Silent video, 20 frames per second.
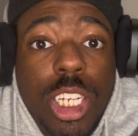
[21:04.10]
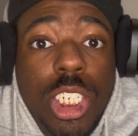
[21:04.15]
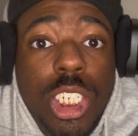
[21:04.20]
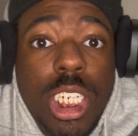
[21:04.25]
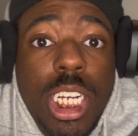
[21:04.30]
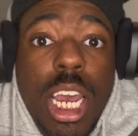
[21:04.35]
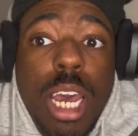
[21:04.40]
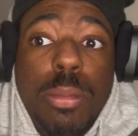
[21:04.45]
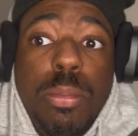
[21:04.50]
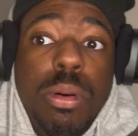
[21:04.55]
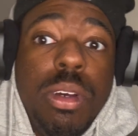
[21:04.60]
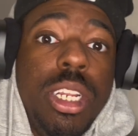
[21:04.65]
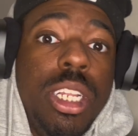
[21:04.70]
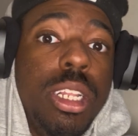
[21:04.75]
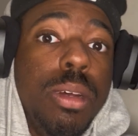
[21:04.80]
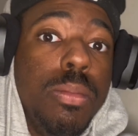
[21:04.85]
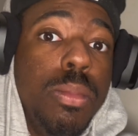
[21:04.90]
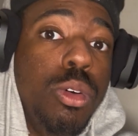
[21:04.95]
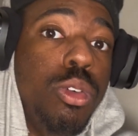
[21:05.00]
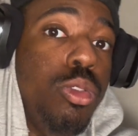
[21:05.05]
she got put in
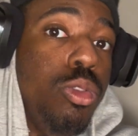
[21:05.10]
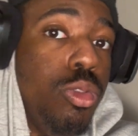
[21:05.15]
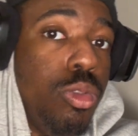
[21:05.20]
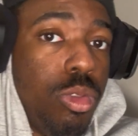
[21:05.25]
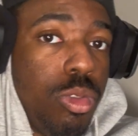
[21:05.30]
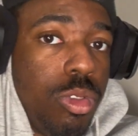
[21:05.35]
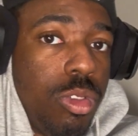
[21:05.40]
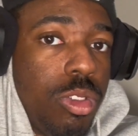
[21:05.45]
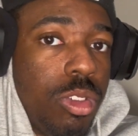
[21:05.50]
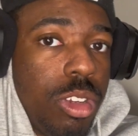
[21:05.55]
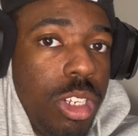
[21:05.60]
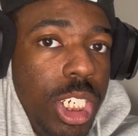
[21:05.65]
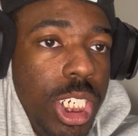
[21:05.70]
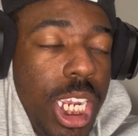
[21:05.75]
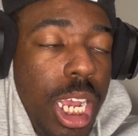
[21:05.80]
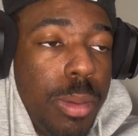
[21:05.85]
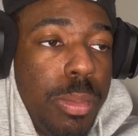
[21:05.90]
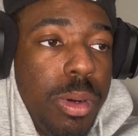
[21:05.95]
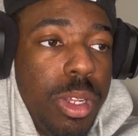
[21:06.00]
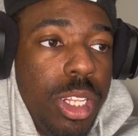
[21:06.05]
the moon. She
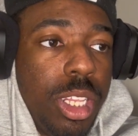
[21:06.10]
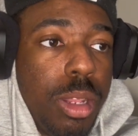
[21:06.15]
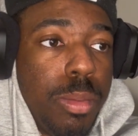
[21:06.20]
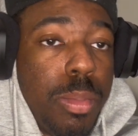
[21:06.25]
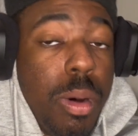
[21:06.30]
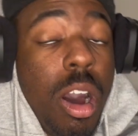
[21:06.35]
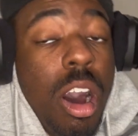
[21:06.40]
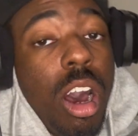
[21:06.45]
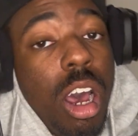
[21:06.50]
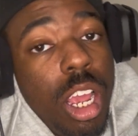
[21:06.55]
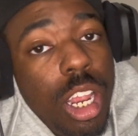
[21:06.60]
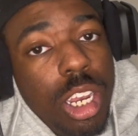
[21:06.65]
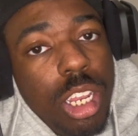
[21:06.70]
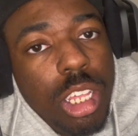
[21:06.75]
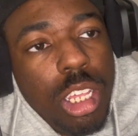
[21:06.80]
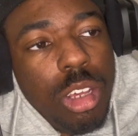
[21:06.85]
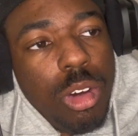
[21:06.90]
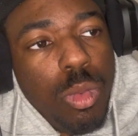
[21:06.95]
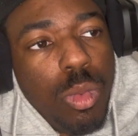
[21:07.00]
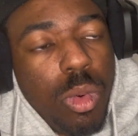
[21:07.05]
got put in the pond,
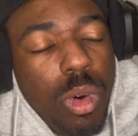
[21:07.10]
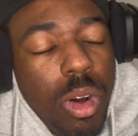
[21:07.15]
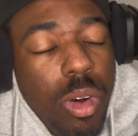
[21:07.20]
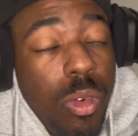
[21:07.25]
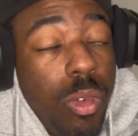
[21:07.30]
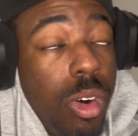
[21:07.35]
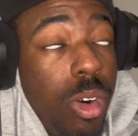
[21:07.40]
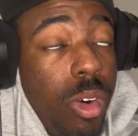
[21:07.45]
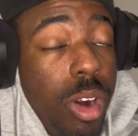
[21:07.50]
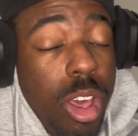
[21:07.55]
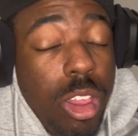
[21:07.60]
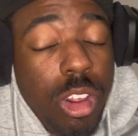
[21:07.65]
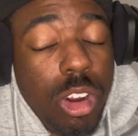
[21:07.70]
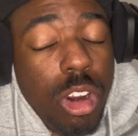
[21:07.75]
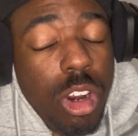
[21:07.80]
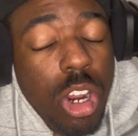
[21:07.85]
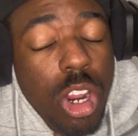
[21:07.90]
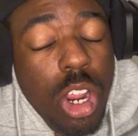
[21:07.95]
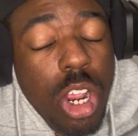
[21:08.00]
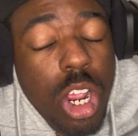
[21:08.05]
or, or
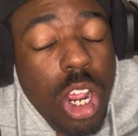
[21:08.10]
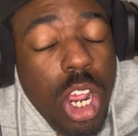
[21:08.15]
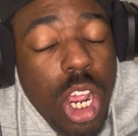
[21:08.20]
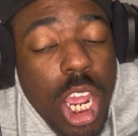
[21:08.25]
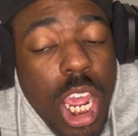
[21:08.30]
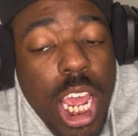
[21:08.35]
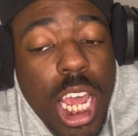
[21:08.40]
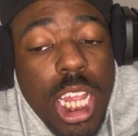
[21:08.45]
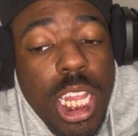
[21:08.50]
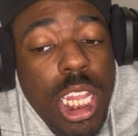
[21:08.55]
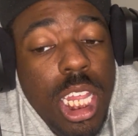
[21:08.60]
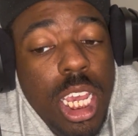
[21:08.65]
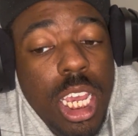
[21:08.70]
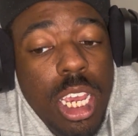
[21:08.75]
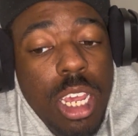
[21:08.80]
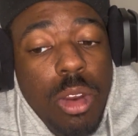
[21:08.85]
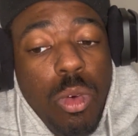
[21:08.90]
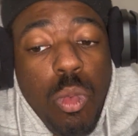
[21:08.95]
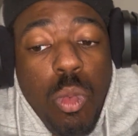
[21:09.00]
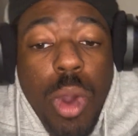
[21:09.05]
rather, and
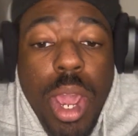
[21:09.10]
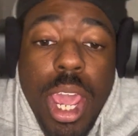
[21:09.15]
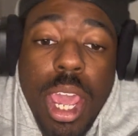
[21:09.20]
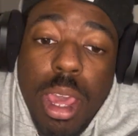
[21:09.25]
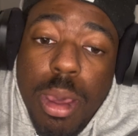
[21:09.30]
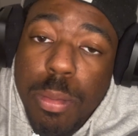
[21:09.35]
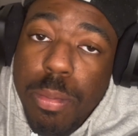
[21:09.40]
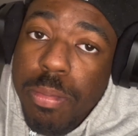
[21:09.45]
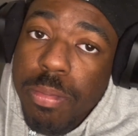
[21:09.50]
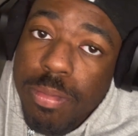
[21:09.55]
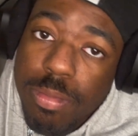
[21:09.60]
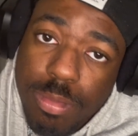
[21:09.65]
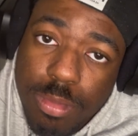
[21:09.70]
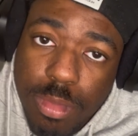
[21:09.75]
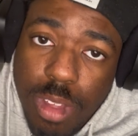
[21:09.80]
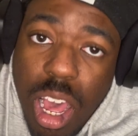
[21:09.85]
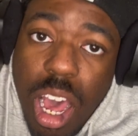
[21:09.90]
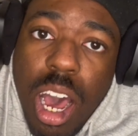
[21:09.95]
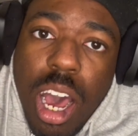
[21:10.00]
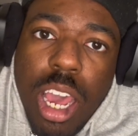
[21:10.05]
then wham,
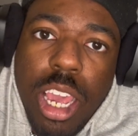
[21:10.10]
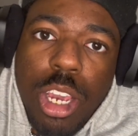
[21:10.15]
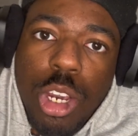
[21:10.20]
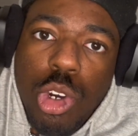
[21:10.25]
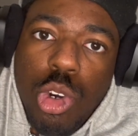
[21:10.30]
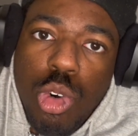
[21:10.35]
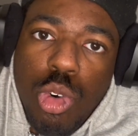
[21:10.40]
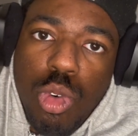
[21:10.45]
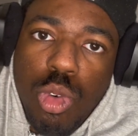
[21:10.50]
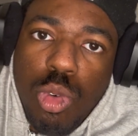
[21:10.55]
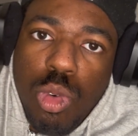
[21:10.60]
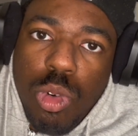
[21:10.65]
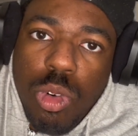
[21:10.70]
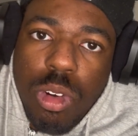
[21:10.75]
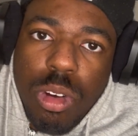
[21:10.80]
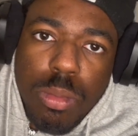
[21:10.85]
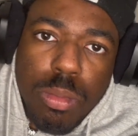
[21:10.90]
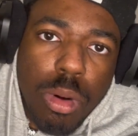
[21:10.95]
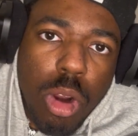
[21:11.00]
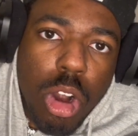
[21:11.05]
I right, cool.
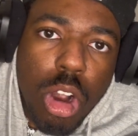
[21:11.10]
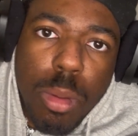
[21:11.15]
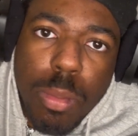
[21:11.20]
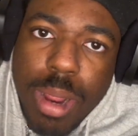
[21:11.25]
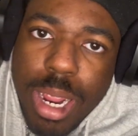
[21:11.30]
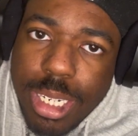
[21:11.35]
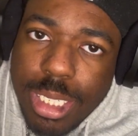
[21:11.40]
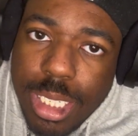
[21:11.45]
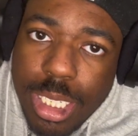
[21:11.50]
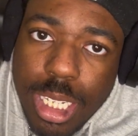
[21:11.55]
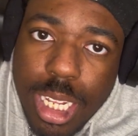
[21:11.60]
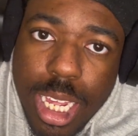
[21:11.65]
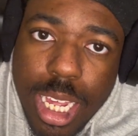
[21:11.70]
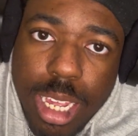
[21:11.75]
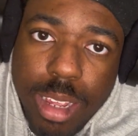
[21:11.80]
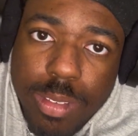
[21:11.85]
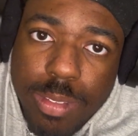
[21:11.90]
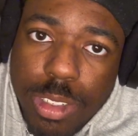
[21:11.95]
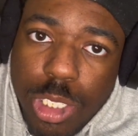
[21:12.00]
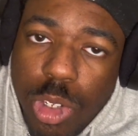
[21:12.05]
Brought her back to
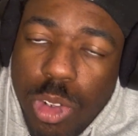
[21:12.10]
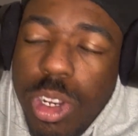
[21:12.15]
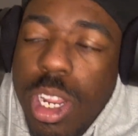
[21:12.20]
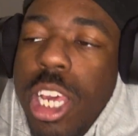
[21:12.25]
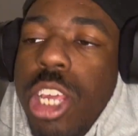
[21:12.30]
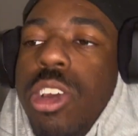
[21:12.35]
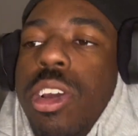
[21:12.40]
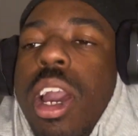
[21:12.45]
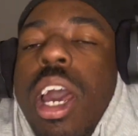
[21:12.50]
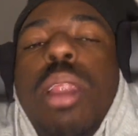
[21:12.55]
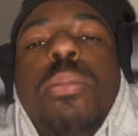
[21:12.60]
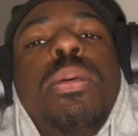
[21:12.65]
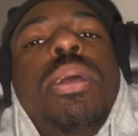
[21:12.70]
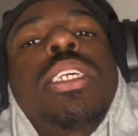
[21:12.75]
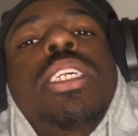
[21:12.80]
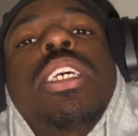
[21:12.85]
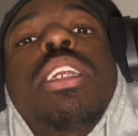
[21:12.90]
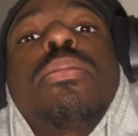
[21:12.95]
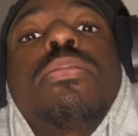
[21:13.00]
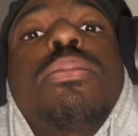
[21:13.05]
life. So now you got a
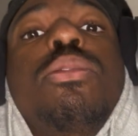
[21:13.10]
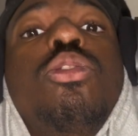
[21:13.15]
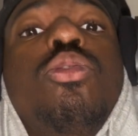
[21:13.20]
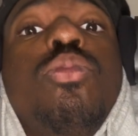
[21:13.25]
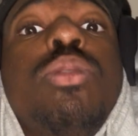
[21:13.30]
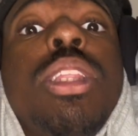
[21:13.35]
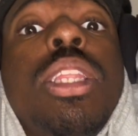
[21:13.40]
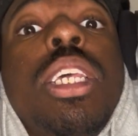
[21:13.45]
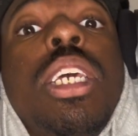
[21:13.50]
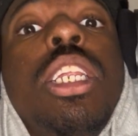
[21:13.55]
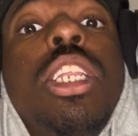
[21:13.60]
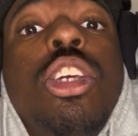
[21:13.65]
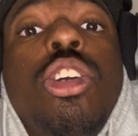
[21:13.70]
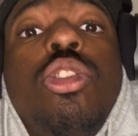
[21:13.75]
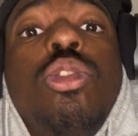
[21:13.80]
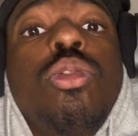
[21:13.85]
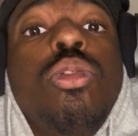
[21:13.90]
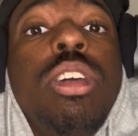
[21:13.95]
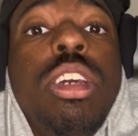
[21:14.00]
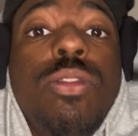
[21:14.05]
piece of the moon within
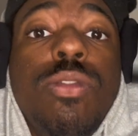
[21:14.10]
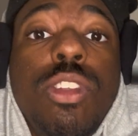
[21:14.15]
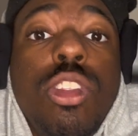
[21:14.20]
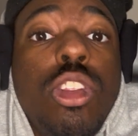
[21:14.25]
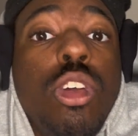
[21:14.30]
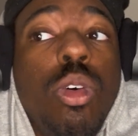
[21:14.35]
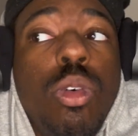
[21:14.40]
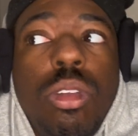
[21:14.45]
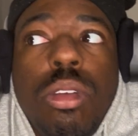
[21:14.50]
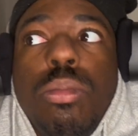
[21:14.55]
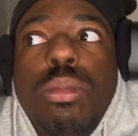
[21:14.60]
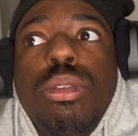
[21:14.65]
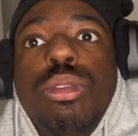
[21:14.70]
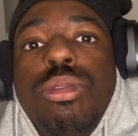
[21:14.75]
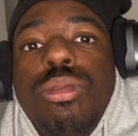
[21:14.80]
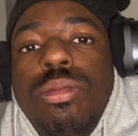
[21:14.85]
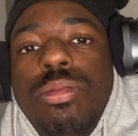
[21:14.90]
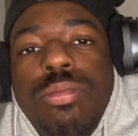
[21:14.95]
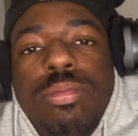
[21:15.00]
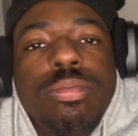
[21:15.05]
you, even though the
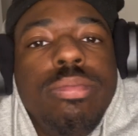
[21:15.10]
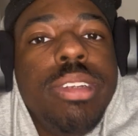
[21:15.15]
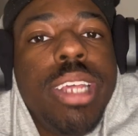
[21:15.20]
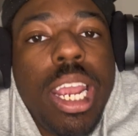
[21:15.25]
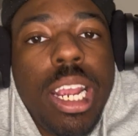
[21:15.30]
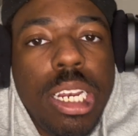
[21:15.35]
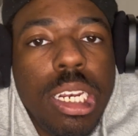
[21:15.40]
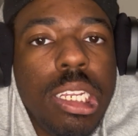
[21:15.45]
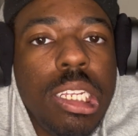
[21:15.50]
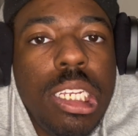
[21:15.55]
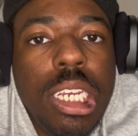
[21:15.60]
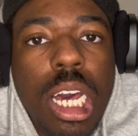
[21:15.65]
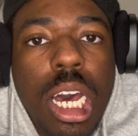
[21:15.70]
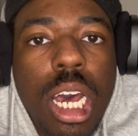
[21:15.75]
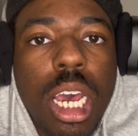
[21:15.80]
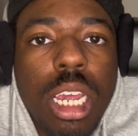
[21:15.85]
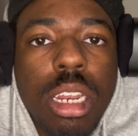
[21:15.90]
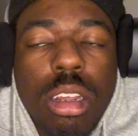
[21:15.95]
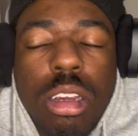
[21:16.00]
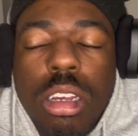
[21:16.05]
moon technically
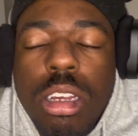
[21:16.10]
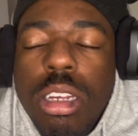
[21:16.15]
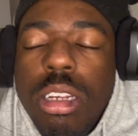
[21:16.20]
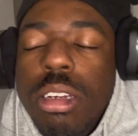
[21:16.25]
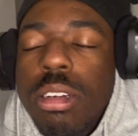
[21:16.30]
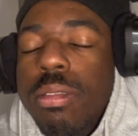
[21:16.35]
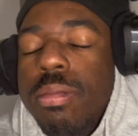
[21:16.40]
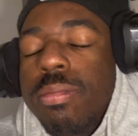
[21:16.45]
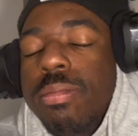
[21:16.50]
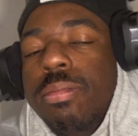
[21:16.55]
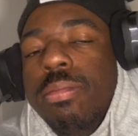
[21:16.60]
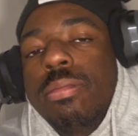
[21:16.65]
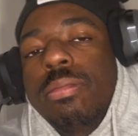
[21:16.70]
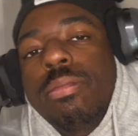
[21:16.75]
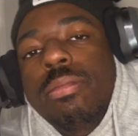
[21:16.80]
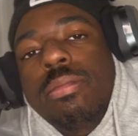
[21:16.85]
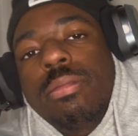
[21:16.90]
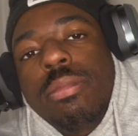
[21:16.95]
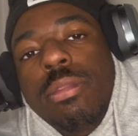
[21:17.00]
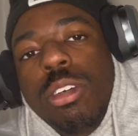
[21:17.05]
died.
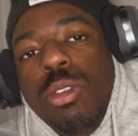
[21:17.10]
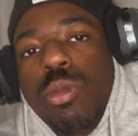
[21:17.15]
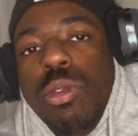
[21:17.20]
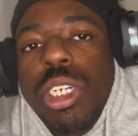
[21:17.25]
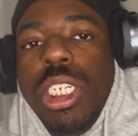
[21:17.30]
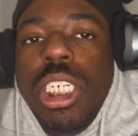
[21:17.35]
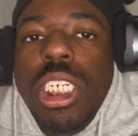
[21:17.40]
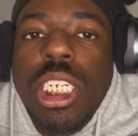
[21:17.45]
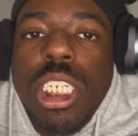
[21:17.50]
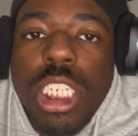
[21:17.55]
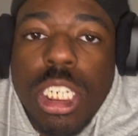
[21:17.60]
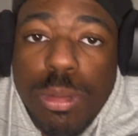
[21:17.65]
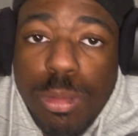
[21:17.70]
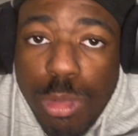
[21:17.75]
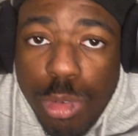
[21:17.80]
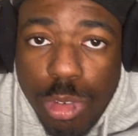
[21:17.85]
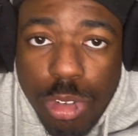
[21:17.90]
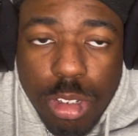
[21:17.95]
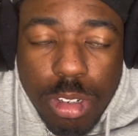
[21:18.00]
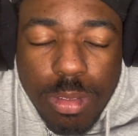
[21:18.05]
What she end up
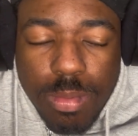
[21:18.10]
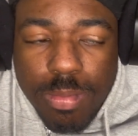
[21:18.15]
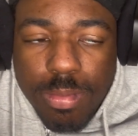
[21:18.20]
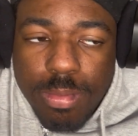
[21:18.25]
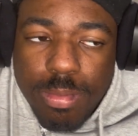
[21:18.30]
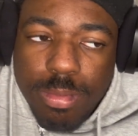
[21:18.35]
doing?